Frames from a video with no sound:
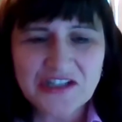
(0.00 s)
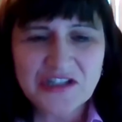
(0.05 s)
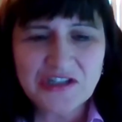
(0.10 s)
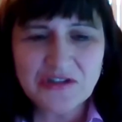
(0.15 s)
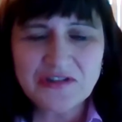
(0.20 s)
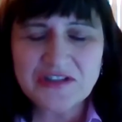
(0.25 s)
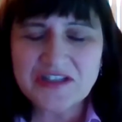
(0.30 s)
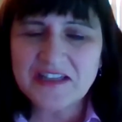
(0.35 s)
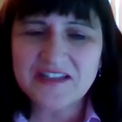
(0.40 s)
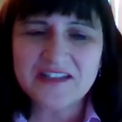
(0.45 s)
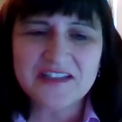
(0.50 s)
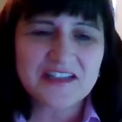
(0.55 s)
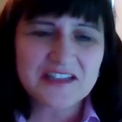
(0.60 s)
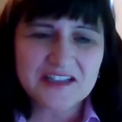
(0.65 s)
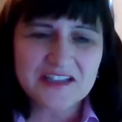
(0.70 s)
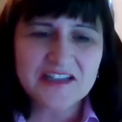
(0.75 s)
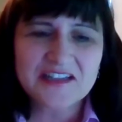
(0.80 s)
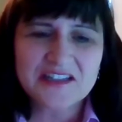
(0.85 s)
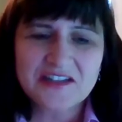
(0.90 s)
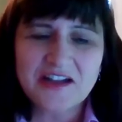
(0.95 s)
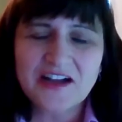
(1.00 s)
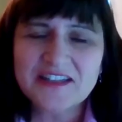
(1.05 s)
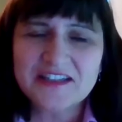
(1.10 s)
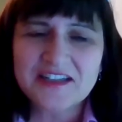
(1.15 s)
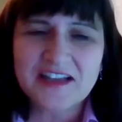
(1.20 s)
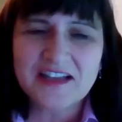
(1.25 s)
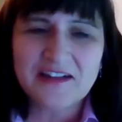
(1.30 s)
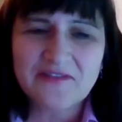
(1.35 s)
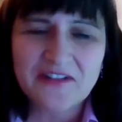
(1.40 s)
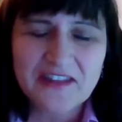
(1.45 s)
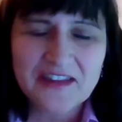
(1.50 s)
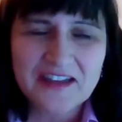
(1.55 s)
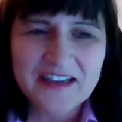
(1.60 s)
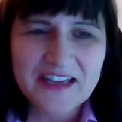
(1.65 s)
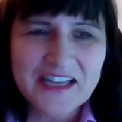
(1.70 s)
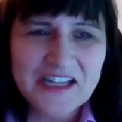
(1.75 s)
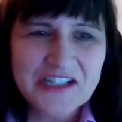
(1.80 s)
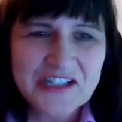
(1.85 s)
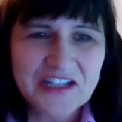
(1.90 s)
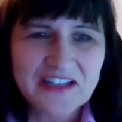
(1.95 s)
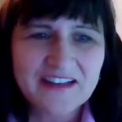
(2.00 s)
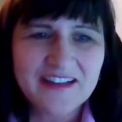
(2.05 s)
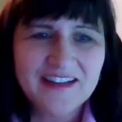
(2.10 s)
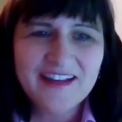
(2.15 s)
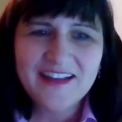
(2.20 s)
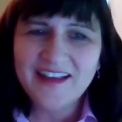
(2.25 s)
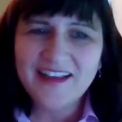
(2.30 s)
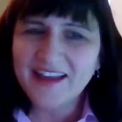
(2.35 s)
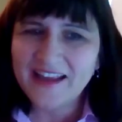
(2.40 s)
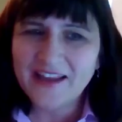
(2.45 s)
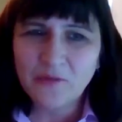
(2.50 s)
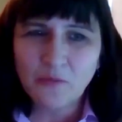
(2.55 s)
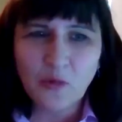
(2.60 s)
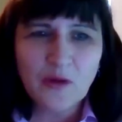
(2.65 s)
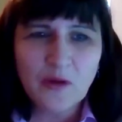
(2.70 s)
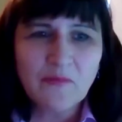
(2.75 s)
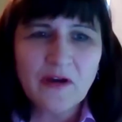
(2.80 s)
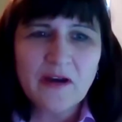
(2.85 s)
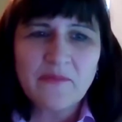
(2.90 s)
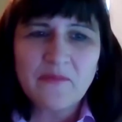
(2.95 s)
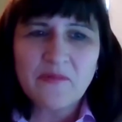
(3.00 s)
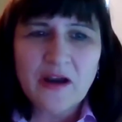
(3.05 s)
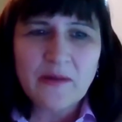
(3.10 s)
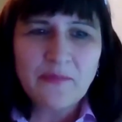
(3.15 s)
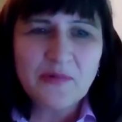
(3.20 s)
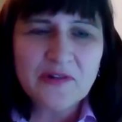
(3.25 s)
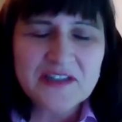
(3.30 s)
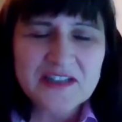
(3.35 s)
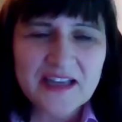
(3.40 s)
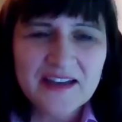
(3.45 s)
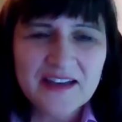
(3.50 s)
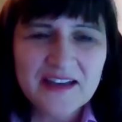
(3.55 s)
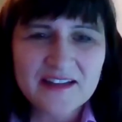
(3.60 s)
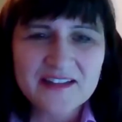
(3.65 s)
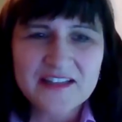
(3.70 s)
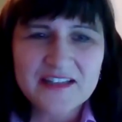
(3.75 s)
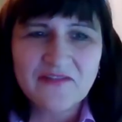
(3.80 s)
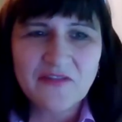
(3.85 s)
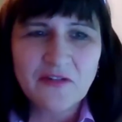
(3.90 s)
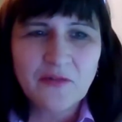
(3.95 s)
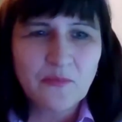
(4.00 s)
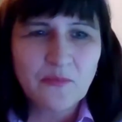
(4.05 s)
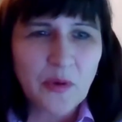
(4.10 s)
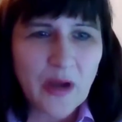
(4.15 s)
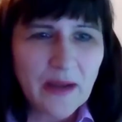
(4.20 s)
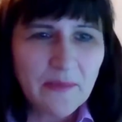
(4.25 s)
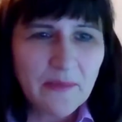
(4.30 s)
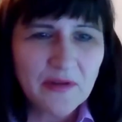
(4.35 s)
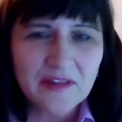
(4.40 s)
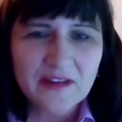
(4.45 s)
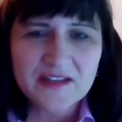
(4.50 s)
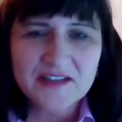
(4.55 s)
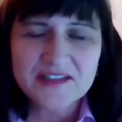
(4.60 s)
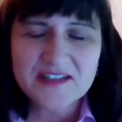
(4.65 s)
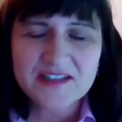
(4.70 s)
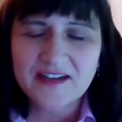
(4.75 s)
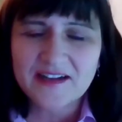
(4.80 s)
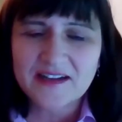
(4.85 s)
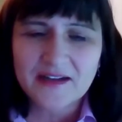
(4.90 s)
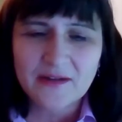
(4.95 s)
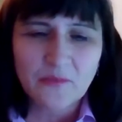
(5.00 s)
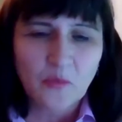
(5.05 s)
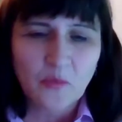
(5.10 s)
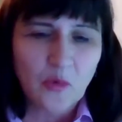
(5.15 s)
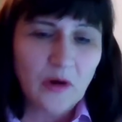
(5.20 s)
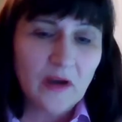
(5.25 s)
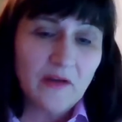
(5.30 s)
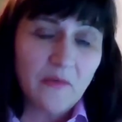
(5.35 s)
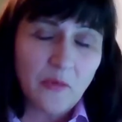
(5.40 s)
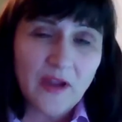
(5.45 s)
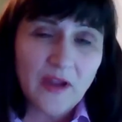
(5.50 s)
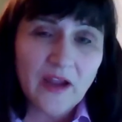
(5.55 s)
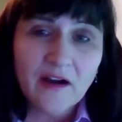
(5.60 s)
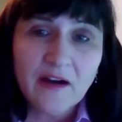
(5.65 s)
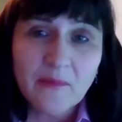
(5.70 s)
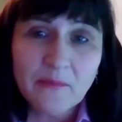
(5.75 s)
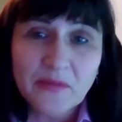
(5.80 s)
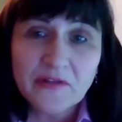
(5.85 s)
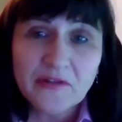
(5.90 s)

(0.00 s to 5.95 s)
is both a Trump backer and a Baker supporter. She says Baker's critics seem to forget they live in